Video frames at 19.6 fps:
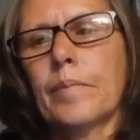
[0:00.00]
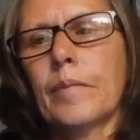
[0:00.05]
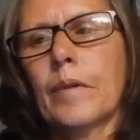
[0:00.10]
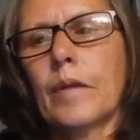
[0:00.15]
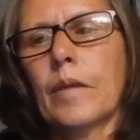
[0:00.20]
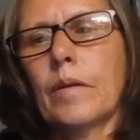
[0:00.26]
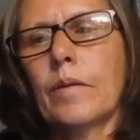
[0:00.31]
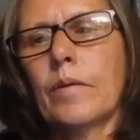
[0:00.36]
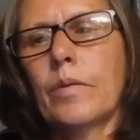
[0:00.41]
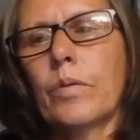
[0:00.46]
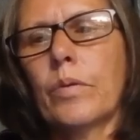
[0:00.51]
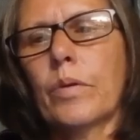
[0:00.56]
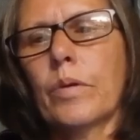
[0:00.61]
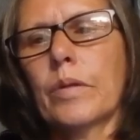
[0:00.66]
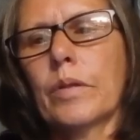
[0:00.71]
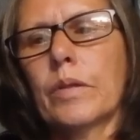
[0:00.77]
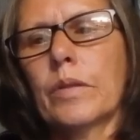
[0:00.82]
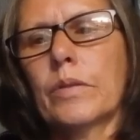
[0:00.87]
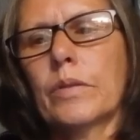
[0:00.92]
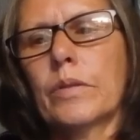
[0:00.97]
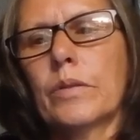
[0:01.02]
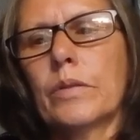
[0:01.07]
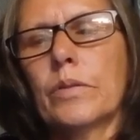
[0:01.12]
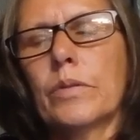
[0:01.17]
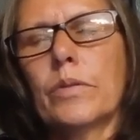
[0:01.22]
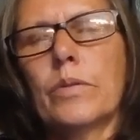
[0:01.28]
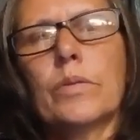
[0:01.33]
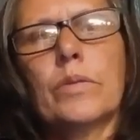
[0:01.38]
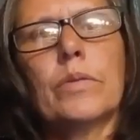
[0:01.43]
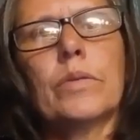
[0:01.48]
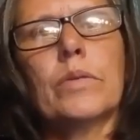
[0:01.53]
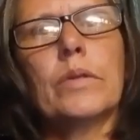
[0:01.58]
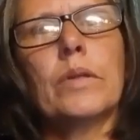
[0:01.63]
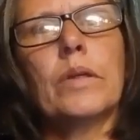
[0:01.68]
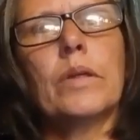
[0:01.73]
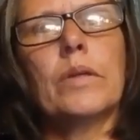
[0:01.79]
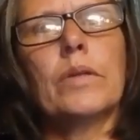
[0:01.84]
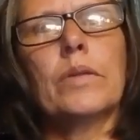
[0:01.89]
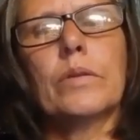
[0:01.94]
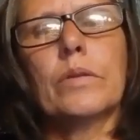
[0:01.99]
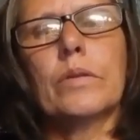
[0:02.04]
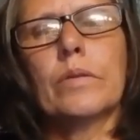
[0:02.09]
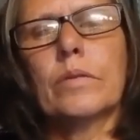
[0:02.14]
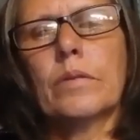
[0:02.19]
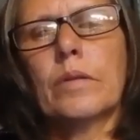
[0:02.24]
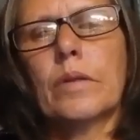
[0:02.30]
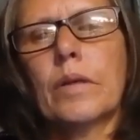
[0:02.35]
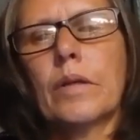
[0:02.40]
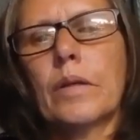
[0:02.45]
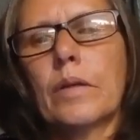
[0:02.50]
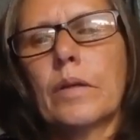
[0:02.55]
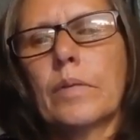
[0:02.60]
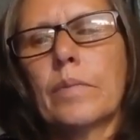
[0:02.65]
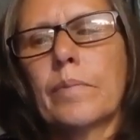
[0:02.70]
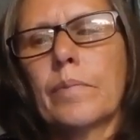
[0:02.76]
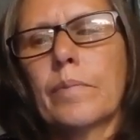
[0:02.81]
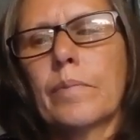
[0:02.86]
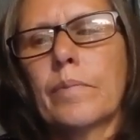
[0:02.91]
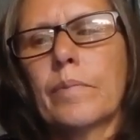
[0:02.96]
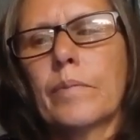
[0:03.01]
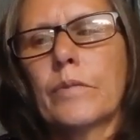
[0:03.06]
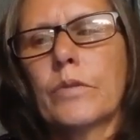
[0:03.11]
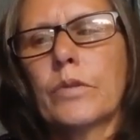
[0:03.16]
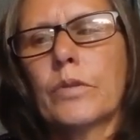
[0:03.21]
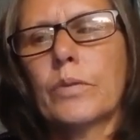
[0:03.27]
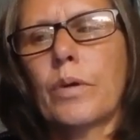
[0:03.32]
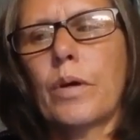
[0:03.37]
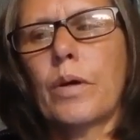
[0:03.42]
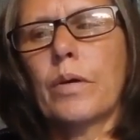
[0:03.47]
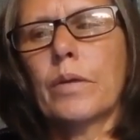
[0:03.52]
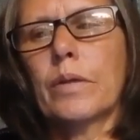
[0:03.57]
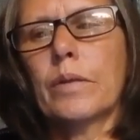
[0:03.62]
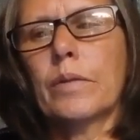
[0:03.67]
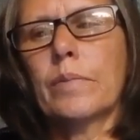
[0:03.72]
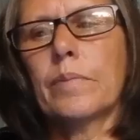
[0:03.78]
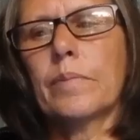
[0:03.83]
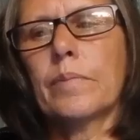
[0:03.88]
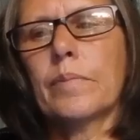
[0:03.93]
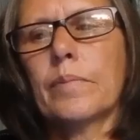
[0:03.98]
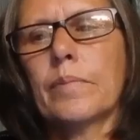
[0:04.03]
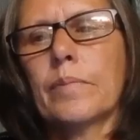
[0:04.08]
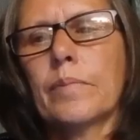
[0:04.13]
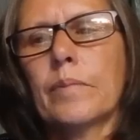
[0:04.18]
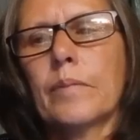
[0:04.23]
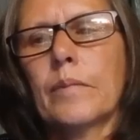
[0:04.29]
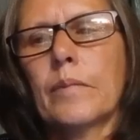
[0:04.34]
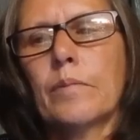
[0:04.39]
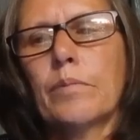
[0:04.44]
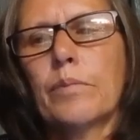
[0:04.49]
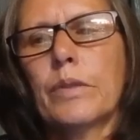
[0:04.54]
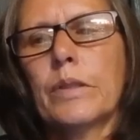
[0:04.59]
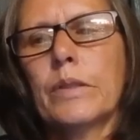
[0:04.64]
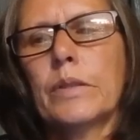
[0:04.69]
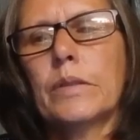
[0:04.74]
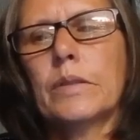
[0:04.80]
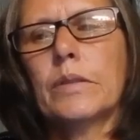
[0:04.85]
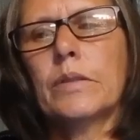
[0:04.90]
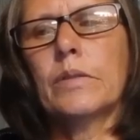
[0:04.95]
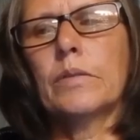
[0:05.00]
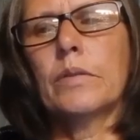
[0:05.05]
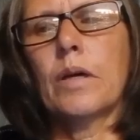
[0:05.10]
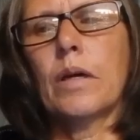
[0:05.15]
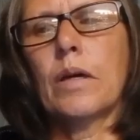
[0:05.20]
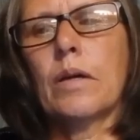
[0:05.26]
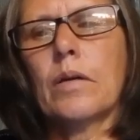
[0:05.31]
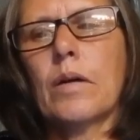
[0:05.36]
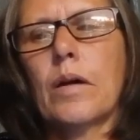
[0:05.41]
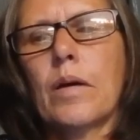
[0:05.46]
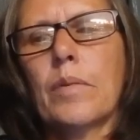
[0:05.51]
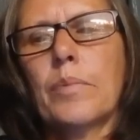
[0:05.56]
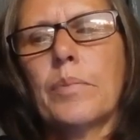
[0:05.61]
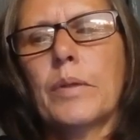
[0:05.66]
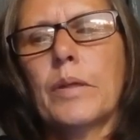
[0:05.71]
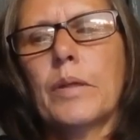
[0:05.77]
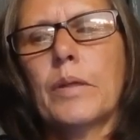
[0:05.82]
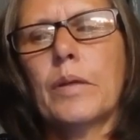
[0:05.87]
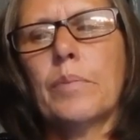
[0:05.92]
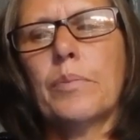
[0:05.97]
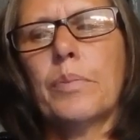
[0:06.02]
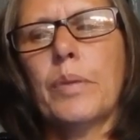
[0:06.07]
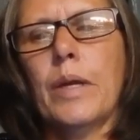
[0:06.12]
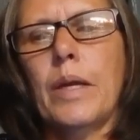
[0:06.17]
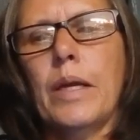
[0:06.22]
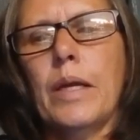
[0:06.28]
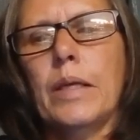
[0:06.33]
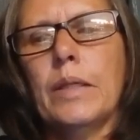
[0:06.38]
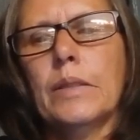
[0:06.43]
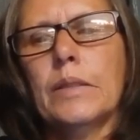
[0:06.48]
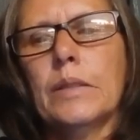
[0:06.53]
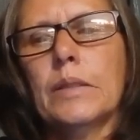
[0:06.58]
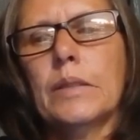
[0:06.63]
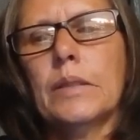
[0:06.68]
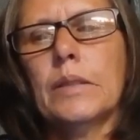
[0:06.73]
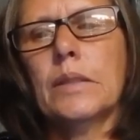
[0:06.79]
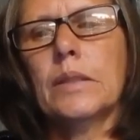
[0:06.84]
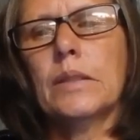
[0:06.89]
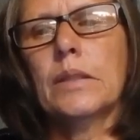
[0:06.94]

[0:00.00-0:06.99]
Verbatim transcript: in order to enter the drawing. Please do not copy and paste